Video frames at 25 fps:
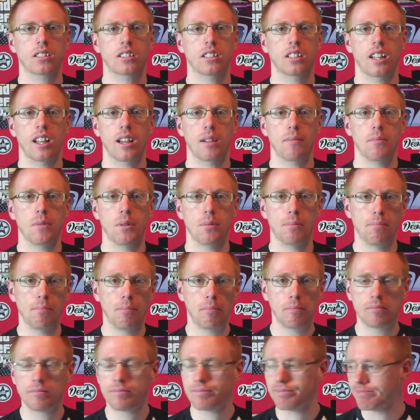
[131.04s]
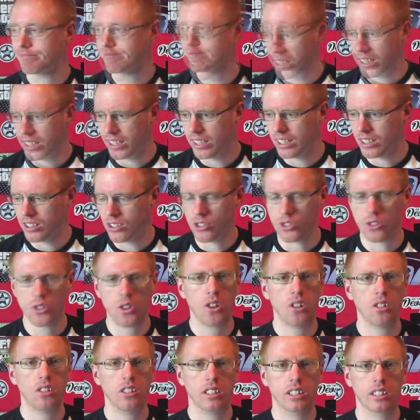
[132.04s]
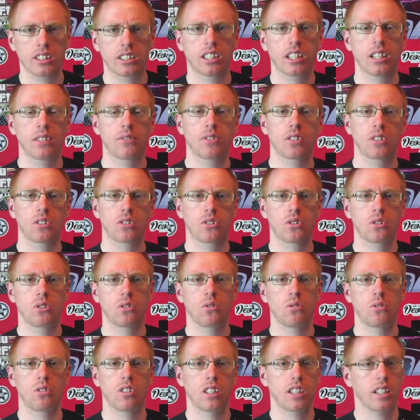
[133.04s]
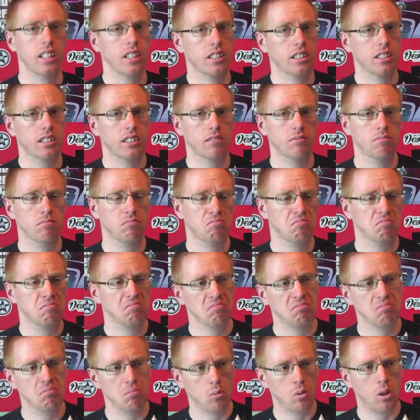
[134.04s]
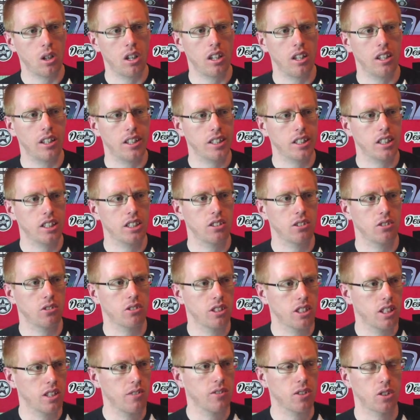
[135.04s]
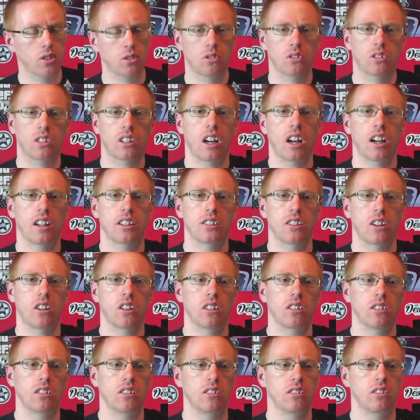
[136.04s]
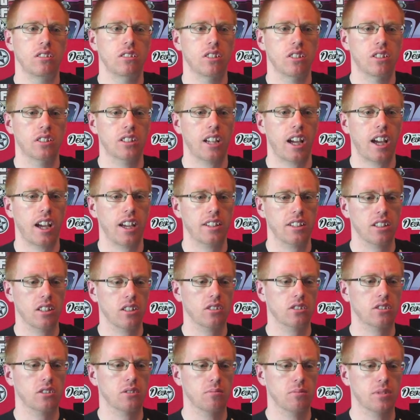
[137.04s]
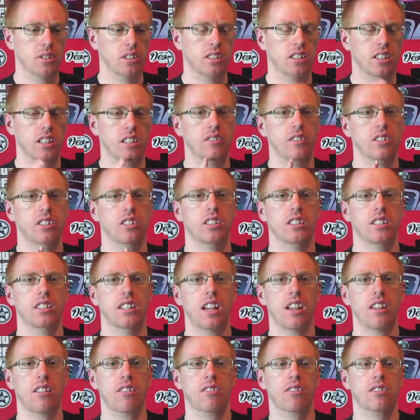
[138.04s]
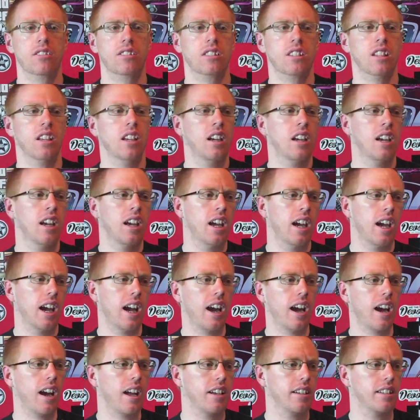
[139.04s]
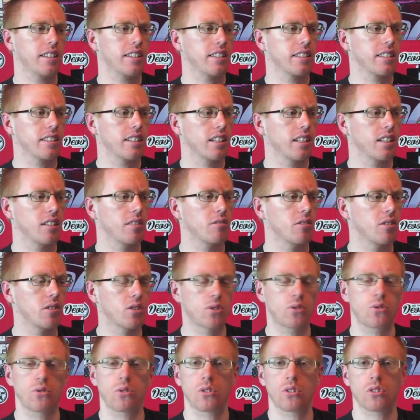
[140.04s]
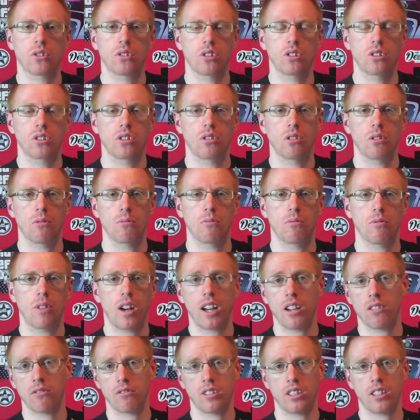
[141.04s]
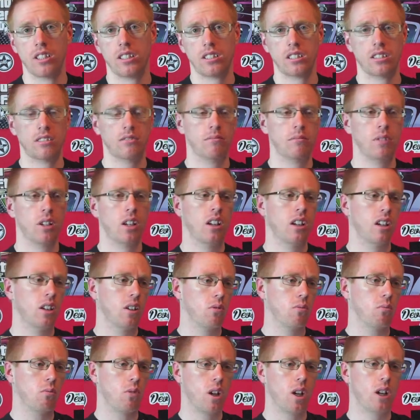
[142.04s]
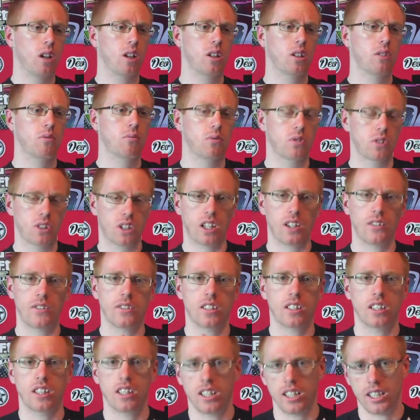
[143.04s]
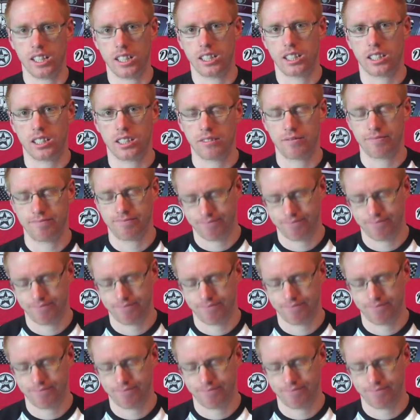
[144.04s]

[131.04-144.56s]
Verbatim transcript: to their mum. Uh, the doll is given to the niece. Why you'd give a good guy doll that had a lot of mysterious deaths and uh, destruction around it, why would you give it to your niece?